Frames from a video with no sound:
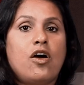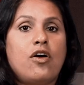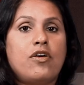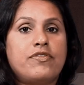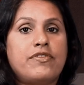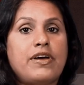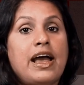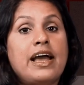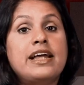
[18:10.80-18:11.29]

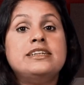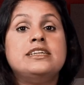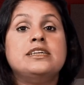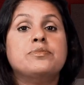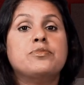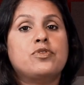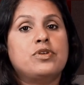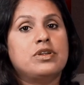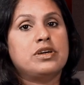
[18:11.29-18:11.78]
of
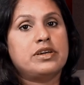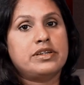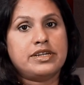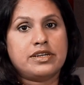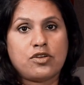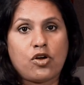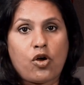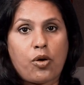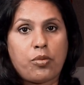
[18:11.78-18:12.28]

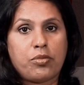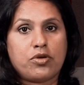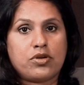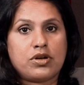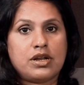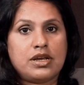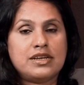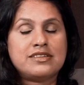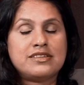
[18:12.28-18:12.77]
anti-Mullerian
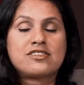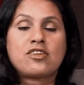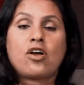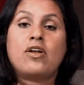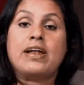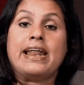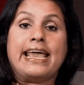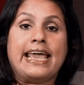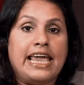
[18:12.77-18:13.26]
hormone. It's
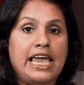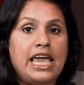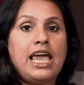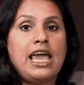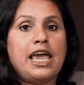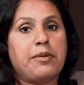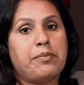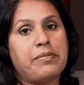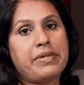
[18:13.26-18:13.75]
called
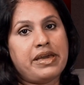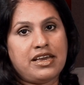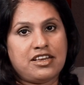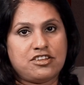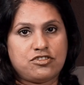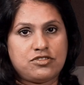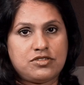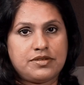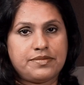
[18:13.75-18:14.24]

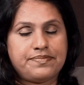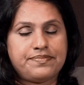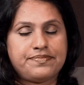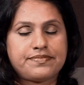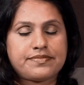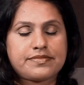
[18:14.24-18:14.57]
AMH.